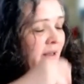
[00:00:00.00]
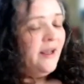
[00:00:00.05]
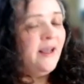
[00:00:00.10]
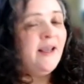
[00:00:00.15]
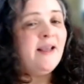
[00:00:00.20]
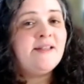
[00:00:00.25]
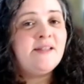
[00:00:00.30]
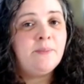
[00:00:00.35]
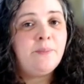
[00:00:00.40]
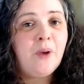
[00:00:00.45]

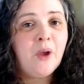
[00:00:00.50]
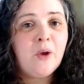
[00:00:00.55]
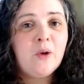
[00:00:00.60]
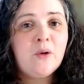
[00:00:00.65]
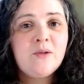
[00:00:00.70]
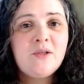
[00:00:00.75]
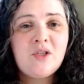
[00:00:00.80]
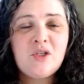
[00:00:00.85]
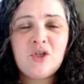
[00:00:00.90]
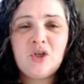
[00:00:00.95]
as
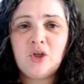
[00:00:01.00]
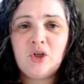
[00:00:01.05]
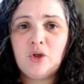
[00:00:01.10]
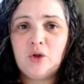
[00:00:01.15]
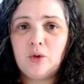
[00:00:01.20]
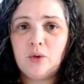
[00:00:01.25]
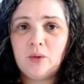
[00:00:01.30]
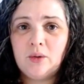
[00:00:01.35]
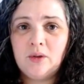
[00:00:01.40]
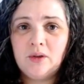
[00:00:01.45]
opposed
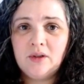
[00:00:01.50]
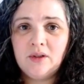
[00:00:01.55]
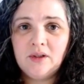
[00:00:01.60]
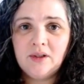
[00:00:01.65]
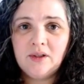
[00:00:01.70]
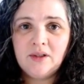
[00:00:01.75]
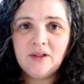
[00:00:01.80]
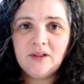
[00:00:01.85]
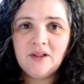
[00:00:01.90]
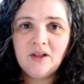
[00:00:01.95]
to
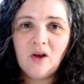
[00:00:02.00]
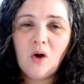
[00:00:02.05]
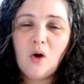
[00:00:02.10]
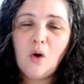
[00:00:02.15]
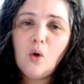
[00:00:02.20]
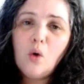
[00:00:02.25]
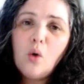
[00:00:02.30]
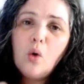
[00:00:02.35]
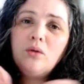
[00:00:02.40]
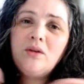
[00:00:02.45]

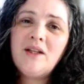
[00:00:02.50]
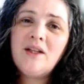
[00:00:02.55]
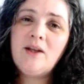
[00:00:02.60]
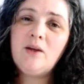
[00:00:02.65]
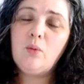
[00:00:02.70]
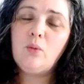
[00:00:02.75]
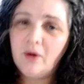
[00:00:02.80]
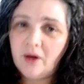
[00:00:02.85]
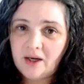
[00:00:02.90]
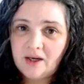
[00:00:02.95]
only
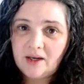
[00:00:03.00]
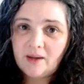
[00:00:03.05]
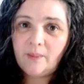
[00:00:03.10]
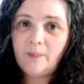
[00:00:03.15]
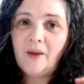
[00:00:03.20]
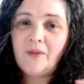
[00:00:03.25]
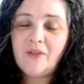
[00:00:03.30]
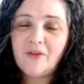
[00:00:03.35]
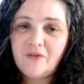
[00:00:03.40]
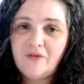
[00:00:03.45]
worried
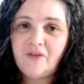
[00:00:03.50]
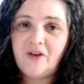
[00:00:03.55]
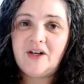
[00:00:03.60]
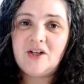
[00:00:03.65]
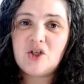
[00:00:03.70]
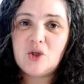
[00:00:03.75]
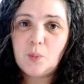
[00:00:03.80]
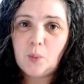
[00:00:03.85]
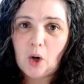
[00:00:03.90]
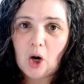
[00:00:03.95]
about the
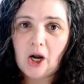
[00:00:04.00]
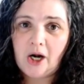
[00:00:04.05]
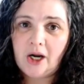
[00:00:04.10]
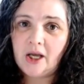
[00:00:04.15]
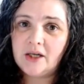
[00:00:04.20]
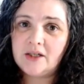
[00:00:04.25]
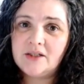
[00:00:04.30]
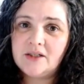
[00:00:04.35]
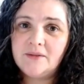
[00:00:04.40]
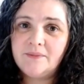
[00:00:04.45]
finished
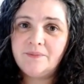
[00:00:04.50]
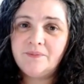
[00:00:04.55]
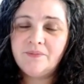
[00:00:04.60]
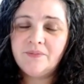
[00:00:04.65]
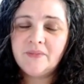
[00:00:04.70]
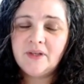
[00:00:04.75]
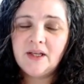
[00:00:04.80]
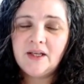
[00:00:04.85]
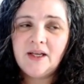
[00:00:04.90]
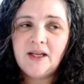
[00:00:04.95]
product,
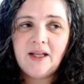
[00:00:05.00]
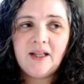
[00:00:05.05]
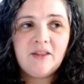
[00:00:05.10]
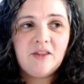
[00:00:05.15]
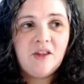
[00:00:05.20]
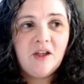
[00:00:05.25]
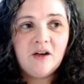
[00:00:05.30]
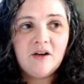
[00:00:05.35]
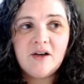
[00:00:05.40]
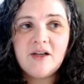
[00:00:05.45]

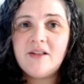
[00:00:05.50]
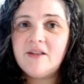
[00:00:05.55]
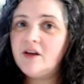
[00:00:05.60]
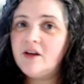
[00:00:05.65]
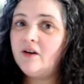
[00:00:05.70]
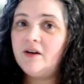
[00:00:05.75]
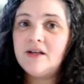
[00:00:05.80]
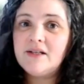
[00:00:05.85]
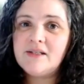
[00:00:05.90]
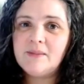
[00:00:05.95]

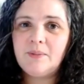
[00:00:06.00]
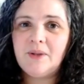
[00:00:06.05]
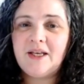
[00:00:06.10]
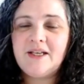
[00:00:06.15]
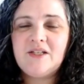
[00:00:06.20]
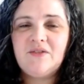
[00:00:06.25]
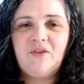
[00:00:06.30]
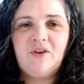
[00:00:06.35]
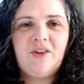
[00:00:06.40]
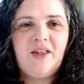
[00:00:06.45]
there is a
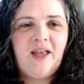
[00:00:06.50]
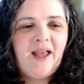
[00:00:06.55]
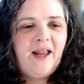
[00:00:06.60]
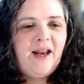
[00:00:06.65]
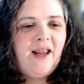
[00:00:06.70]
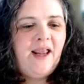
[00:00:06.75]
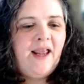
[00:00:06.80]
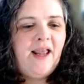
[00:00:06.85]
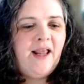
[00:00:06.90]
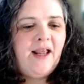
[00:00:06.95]
place for that,
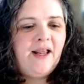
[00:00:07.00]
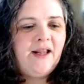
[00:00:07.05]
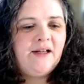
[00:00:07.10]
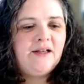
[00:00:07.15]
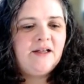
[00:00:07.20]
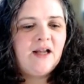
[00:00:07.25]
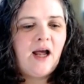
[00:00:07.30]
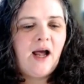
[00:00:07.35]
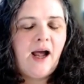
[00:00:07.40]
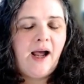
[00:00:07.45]

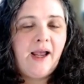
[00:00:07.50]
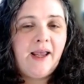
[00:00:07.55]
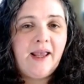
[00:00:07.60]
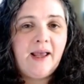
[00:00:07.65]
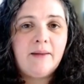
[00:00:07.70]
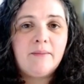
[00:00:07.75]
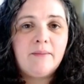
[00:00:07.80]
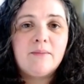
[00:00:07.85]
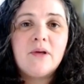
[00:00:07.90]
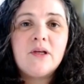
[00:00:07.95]
and I
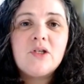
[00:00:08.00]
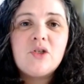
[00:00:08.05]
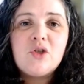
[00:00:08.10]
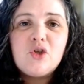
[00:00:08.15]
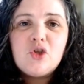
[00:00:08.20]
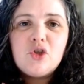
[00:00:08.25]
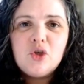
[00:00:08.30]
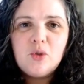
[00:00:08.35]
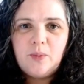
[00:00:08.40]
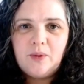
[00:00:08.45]
am
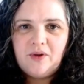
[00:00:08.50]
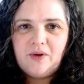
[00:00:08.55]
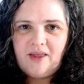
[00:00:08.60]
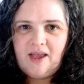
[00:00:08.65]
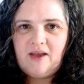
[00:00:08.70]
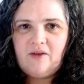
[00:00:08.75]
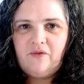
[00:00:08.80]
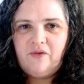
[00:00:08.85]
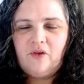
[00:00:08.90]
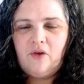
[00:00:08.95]
super
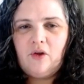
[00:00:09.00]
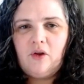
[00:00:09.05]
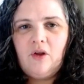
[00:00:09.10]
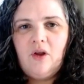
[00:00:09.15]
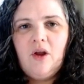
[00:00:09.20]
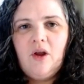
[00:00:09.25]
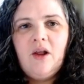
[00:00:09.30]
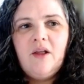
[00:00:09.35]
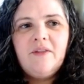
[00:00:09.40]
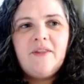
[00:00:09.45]
thankful
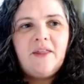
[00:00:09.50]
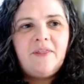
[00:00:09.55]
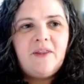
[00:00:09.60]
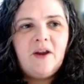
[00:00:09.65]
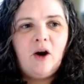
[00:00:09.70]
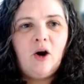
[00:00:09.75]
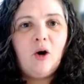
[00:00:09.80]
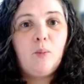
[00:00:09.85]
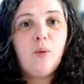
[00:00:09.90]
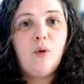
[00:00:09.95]
that
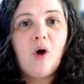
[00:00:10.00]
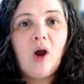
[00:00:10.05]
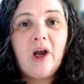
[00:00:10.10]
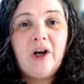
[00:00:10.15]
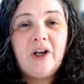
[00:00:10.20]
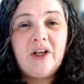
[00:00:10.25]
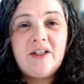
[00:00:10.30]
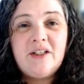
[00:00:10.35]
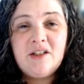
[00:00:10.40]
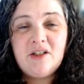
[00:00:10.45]
there are
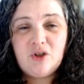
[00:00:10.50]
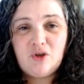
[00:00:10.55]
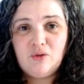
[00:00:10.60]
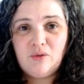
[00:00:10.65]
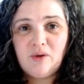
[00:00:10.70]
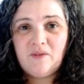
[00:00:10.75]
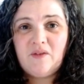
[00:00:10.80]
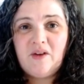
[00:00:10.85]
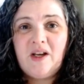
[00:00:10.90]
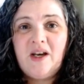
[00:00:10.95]

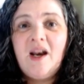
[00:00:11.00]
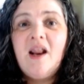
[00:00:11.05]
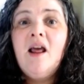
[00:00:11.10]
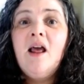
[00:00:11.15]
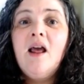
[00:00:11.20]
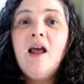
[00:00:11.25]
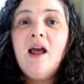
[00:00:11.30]
product-driven